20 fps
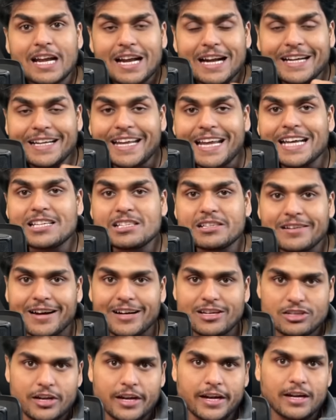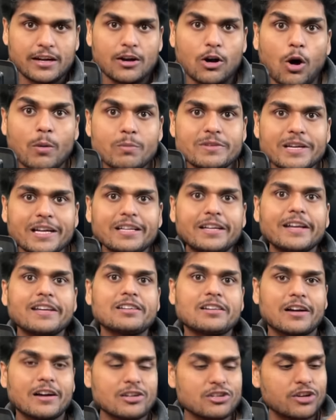Destructuring, object
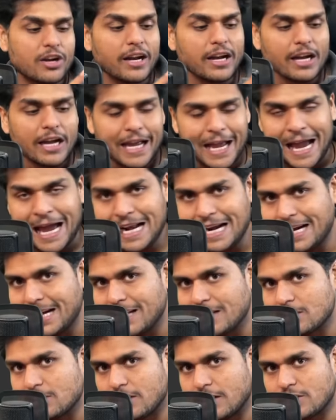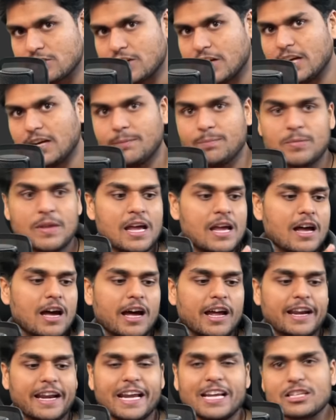destructuring, array destructuring,
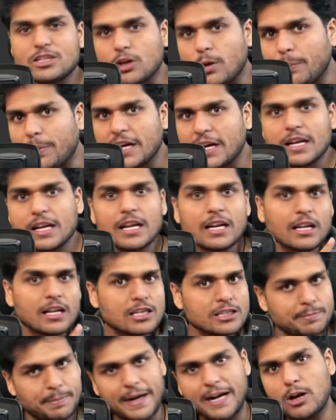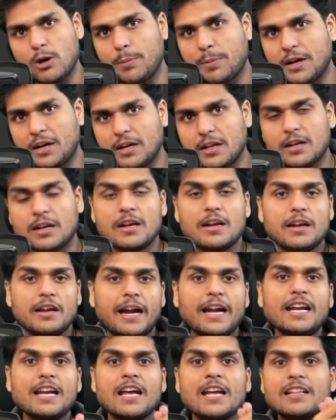rest operator, spread operator,
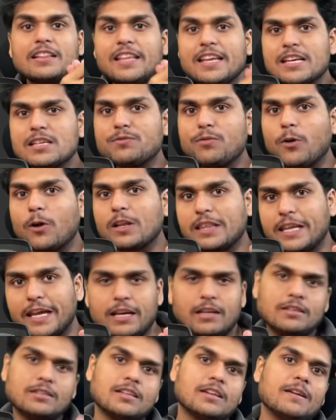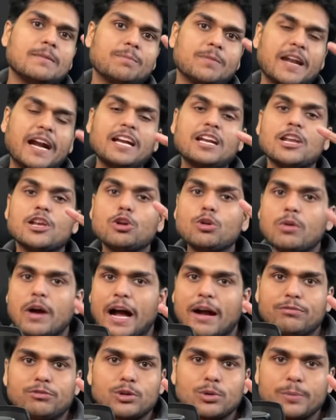right? These four things, right? You
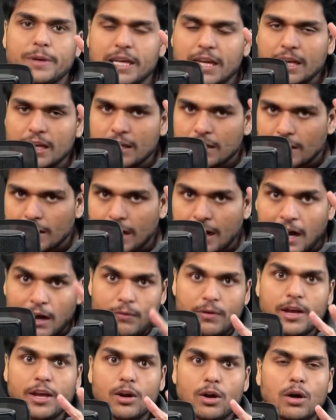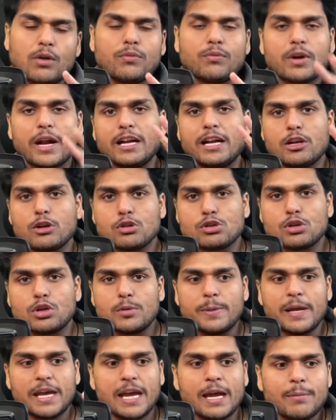have to be aware of, right? You should
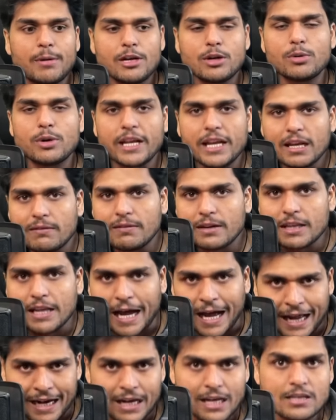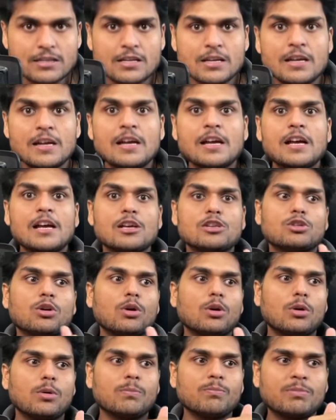be able to deal with arrays.
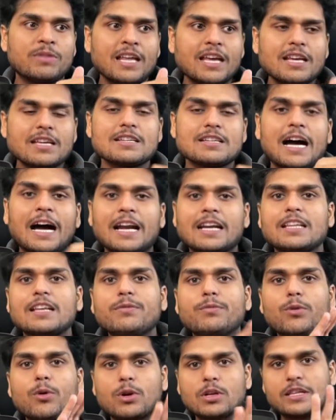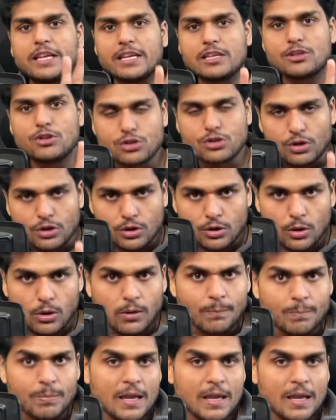So these are the four things you should know.